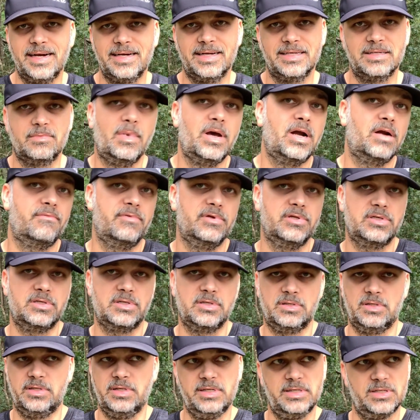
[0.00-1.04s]
Doesn't matter if it's
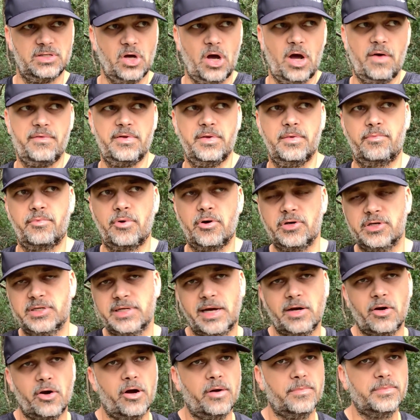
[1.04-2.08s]
the soft approach
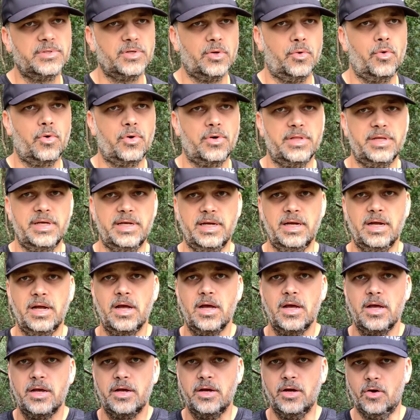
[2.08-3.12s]
sidearms or the,
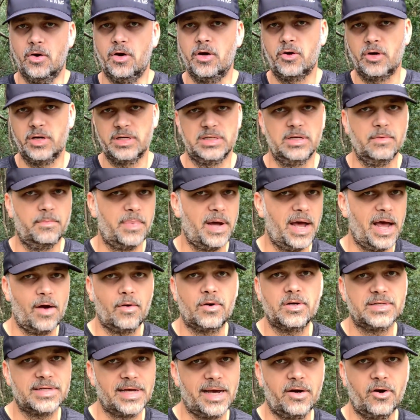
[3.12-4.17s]
you know, aggressive power
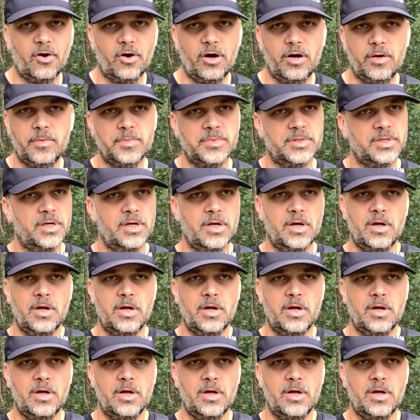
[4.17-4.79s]
sidearms.